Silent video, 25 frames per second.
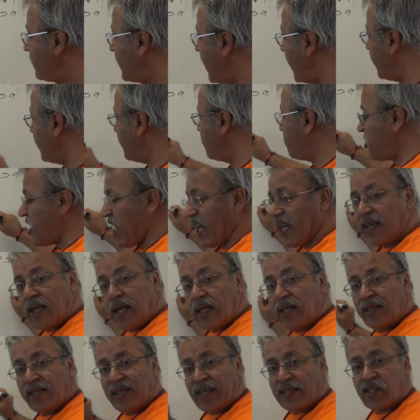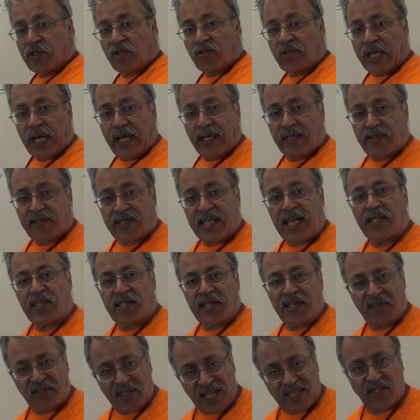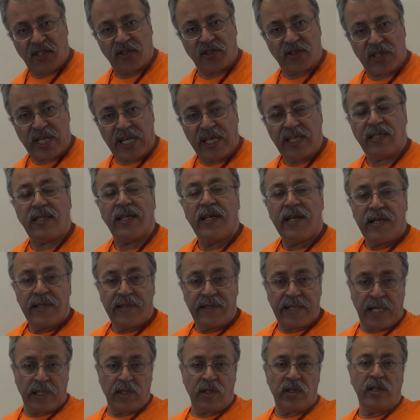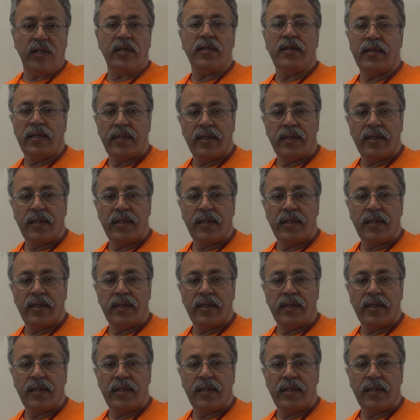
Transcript: and check it, doesn't write, says it doesn't write, then